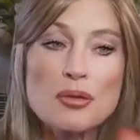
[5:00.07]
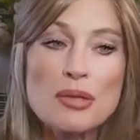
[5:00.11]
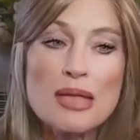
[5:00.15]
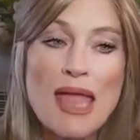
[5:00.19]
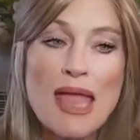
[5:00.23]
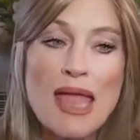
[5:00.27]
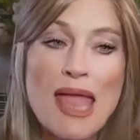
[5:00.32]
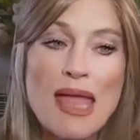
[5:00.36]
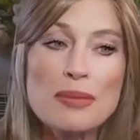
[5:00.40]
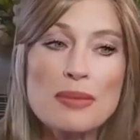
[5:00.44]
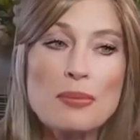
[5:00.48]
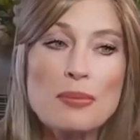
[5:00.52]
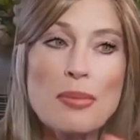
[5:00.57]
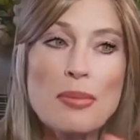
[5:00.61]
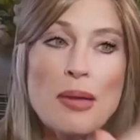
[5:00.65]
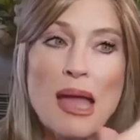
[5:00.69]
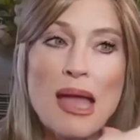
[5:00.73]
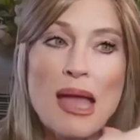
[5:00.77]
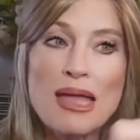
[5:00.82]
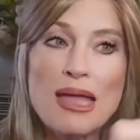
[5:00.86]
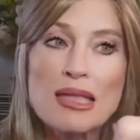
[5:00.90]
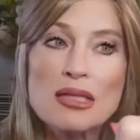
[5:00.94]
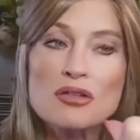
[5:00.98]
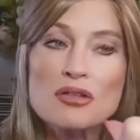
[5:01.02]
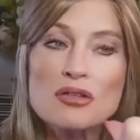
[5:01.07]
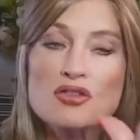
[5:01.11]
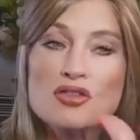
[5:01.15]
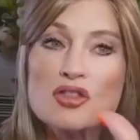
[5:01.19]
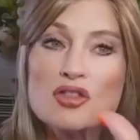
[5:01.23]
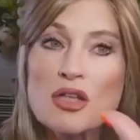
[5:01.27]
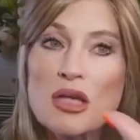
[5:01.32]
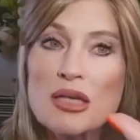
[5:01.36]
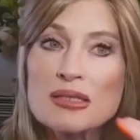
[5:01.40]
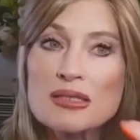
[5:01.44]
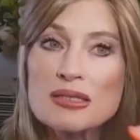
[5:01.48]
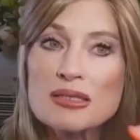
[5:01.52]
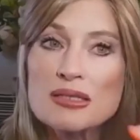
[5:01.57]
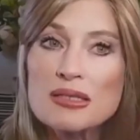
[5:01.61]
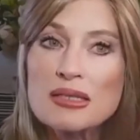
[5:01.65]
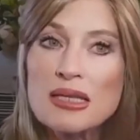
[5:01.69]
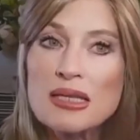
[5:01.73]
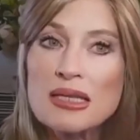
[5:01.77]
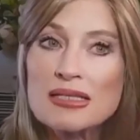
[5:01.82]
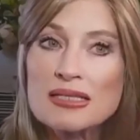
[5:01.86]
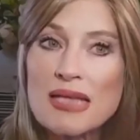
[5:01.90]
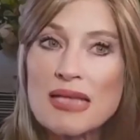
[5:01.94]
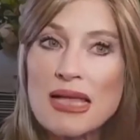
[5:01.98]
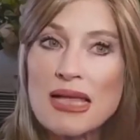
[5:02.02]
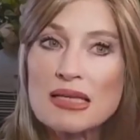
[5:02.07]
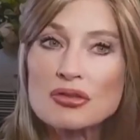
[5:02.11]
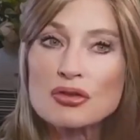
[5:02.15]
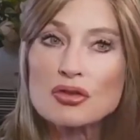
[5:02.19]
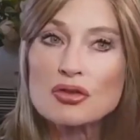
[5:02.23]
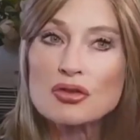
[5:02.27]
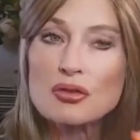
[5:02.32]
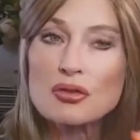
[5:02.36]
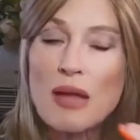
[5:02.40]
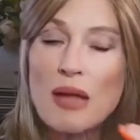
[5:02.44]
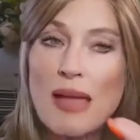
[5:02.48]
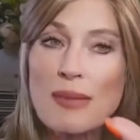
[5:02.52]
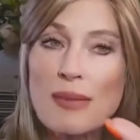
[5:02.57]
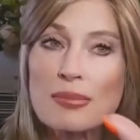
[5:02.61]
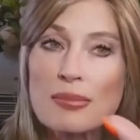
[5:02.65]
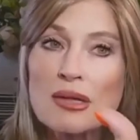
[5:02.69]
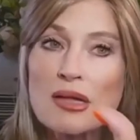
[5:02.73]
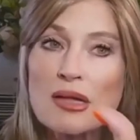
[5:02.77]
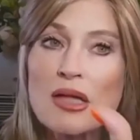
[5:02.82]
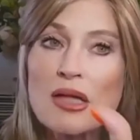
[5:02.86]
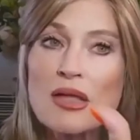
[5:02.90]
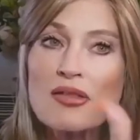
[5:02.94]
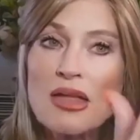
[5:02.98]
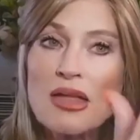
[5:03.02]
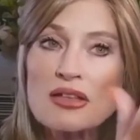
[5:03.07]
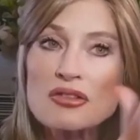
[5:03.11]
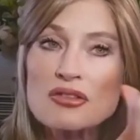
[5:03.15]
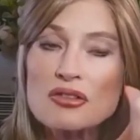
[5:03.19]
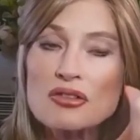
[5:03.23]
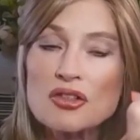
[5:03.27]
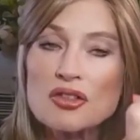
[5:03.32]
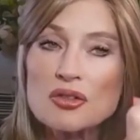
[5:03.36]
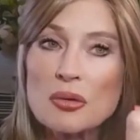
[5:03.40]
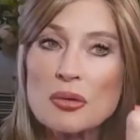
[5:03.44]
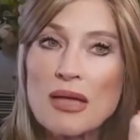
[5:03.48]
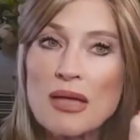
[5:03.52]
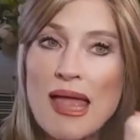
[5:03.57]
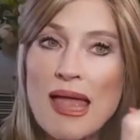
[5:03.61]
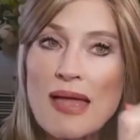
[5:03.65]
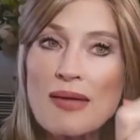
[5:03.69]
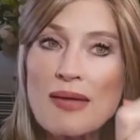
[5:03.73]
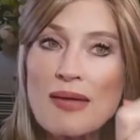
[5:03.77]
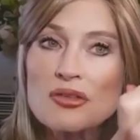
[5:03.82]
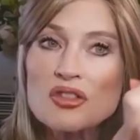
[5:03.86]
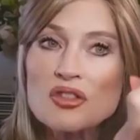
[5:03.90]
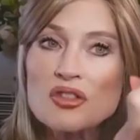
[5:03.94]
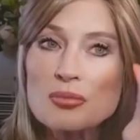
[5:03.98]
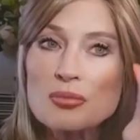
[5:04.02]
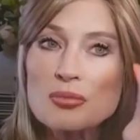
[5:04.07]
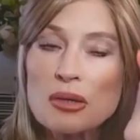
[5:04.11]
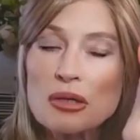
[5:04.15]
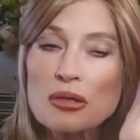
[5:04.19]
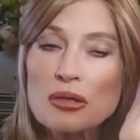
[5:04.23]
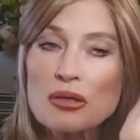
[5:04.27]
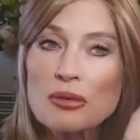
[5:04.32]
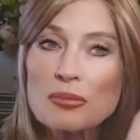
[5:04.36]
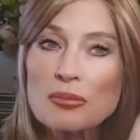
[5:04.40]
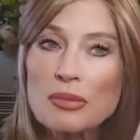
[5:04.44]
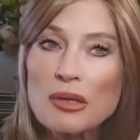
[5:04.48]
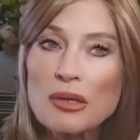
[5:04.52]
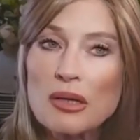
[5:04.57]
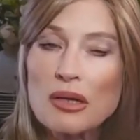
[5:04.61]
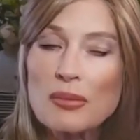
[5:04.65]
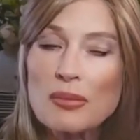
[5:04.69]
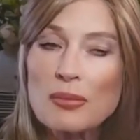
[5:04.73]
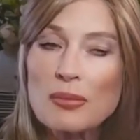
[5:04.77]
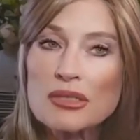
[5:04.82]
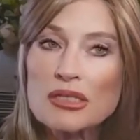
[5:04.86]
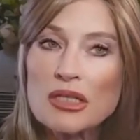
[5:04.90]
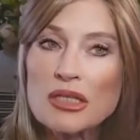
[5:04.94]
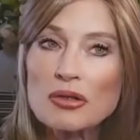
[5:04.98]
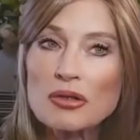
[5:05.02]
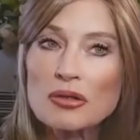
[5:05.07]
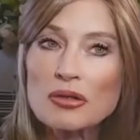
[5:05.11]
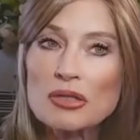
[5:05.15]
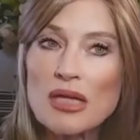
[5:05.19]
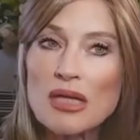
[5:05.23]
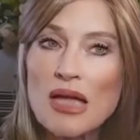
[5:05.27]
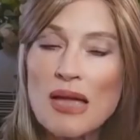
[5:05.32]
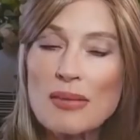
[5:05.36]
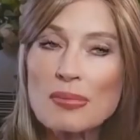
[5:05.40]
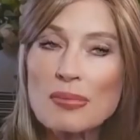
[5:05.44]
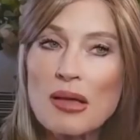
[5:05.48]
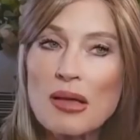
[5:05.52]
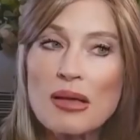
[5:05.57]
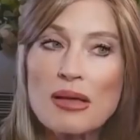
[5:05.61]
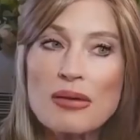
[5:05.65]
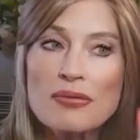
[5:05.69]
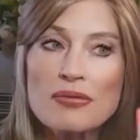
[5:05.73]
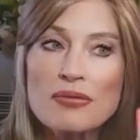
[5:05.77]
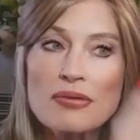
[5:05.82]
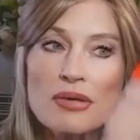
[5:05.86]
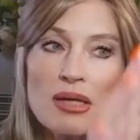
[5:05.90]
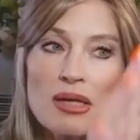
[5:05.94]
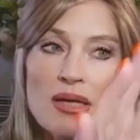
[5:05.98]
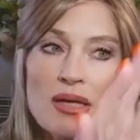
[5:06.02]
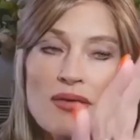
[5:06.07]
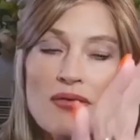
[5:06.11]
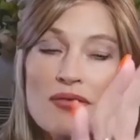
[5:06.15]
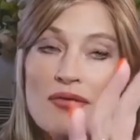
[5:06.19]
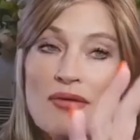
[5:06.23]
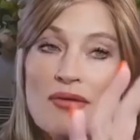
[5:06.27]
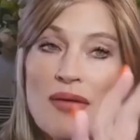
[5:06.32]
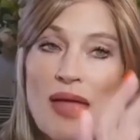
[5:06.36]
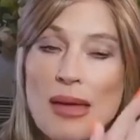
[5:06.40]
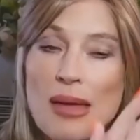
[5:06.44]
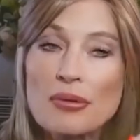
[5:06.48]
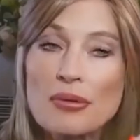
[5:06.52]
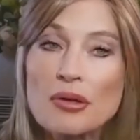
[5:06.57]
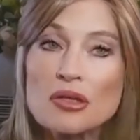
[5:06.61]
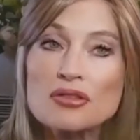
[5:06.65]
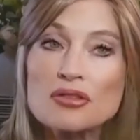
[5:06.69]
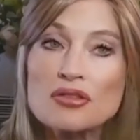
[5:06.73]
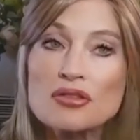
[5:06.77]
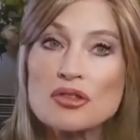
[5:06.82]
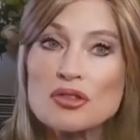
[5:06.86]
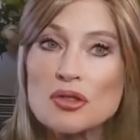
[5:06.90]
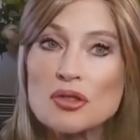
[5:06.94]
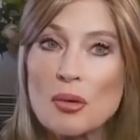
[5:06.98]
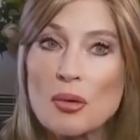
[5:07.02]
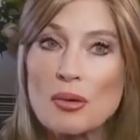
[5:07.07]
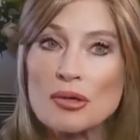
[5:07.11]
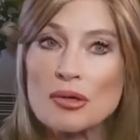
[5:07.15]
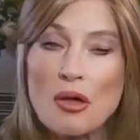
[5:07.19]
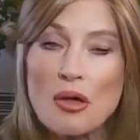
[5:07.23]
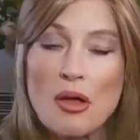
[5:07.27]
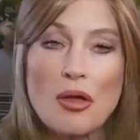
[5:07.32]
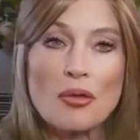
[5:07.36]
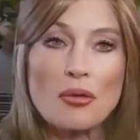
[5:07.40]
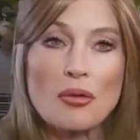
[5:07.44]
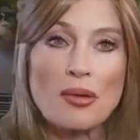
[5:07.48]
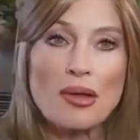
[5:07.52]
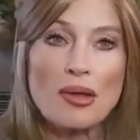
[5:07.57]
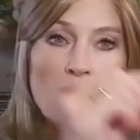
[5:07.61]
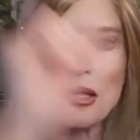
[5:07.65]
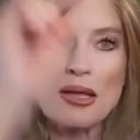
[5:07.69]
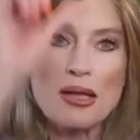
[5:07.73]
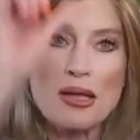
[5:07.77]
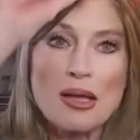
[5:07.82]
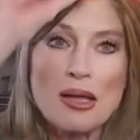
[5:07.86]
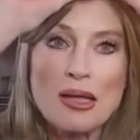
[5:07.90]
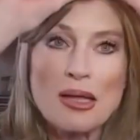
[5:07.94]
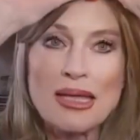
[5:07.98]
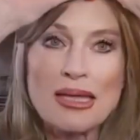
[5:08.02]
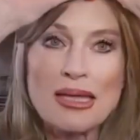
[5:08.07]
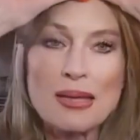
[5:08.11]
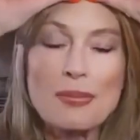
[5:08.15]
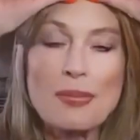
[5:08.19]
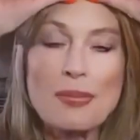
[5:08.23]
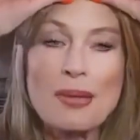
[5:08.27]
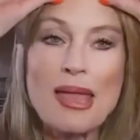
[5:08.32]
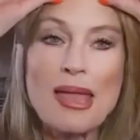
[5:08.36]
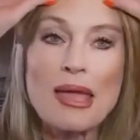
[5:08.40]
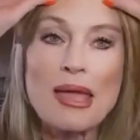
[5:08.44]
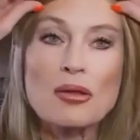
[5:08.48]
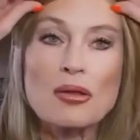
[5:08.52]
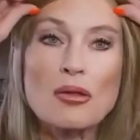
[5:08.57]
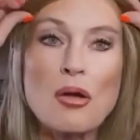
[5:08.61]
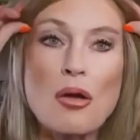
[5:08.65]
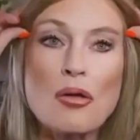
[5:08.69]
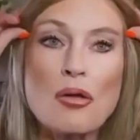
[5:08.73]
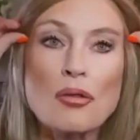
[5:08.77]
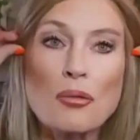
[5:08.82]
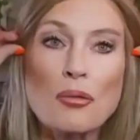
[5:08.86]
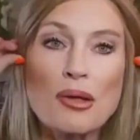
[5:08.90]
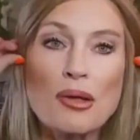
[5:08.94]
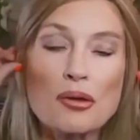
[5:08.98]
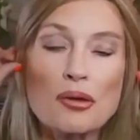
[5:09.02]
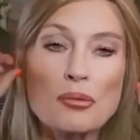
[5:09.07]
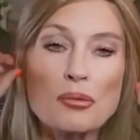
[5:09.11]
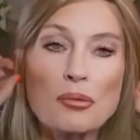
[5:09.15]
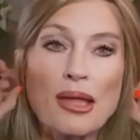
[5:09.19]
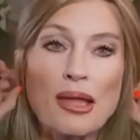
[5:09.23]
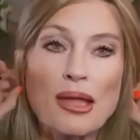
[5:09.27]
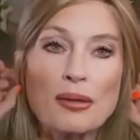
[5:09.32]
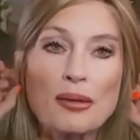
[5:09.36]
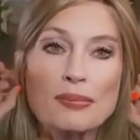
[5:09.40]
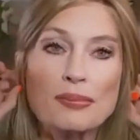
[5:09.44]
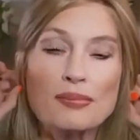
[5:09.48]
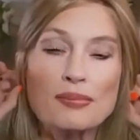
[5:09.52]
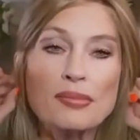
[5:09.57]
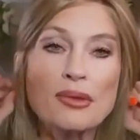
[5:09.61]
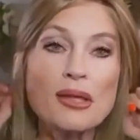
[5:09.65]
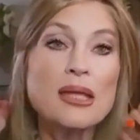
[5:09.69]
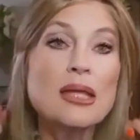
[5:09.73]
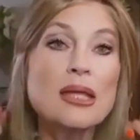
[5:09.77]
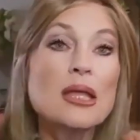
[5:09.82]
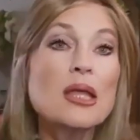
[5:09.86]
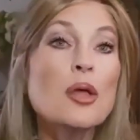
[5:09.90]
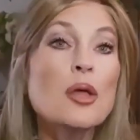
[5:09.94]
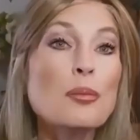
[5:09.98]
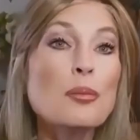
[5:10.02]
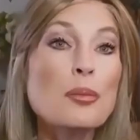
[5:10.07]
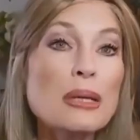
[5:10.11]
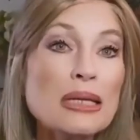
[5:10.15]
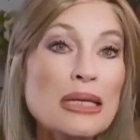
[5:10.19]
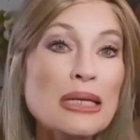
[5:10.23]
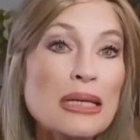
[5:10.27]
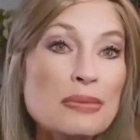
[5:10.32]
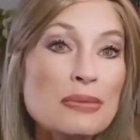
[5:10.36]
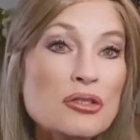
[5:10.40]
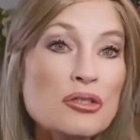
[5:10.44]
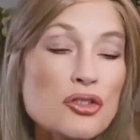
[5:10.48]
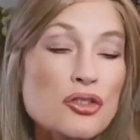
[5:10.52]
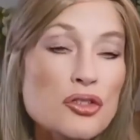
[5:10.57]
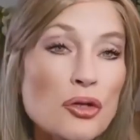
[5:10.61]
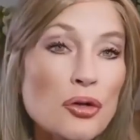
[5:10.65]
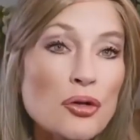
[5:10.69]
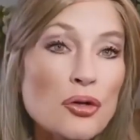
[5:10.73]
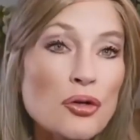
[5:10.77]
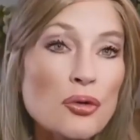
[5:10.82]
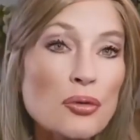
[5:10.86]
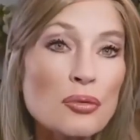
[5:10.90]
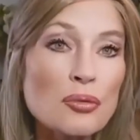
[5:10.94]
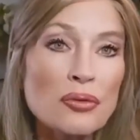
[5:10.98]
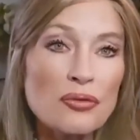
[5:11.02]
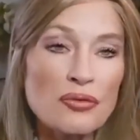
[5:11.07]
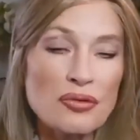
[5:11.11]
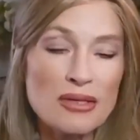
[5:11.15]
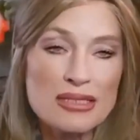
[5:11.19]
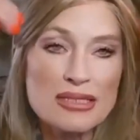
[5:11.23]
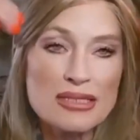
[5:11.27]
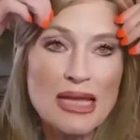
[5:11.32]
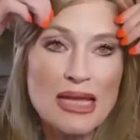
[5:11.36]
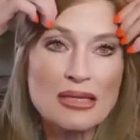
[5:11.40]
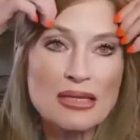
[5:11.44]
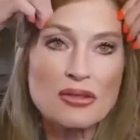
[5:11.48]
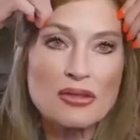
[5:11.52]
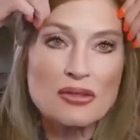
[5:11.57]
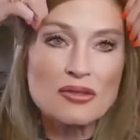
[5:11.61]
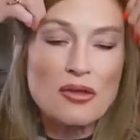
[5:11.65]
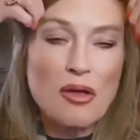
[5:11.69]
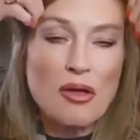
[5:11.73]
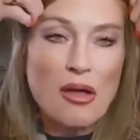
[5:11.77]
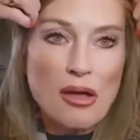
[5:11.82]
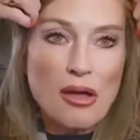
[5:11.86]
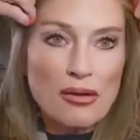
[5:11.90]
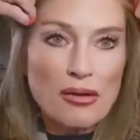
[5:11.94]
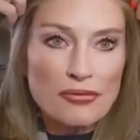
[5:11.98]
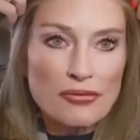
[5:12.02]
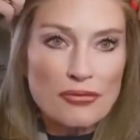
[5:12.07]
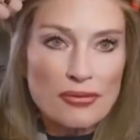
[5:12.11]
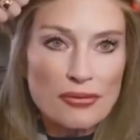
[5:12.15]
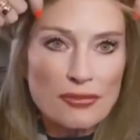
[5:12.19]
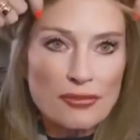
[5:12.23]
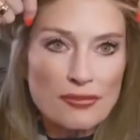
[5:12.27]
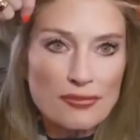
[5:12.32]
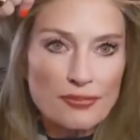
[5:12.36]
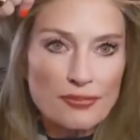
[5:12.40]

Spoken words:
you can buy just, it's like a strap that just would have this particular type of fabric just going all the way, like a band all the way around. But let me show you if I take this off.